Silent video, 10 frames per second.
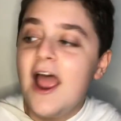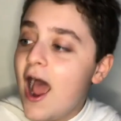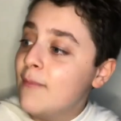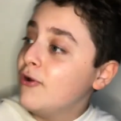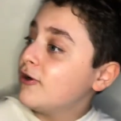
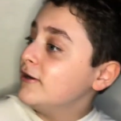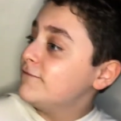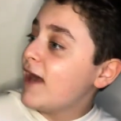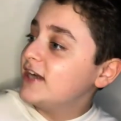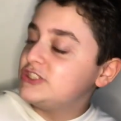I'm not going to
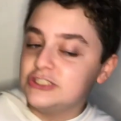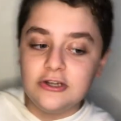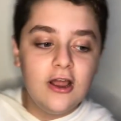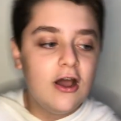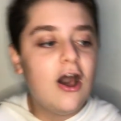fight you,
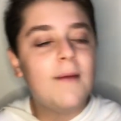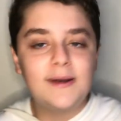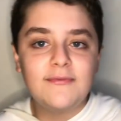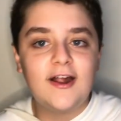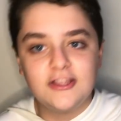oh, but
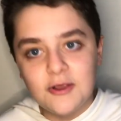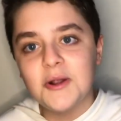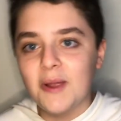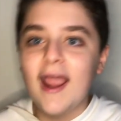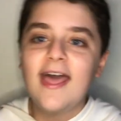I'm fighting you
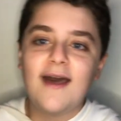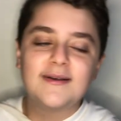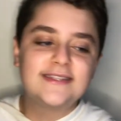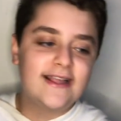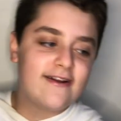anyway. That
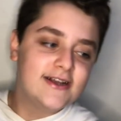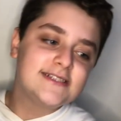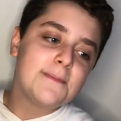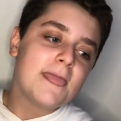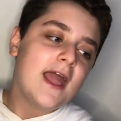was
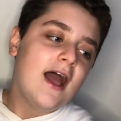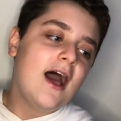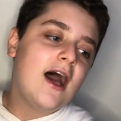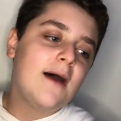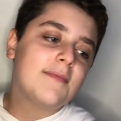hilarious.
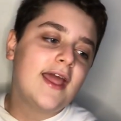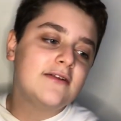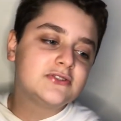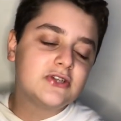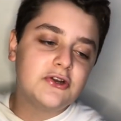Um, and
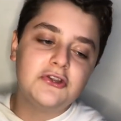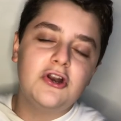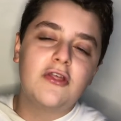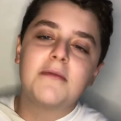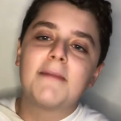also, you
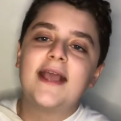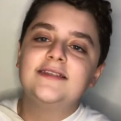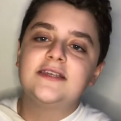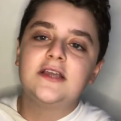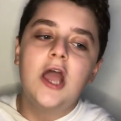know, the
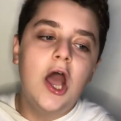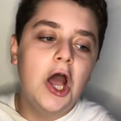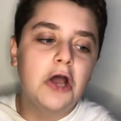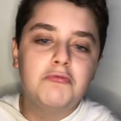amazing uh,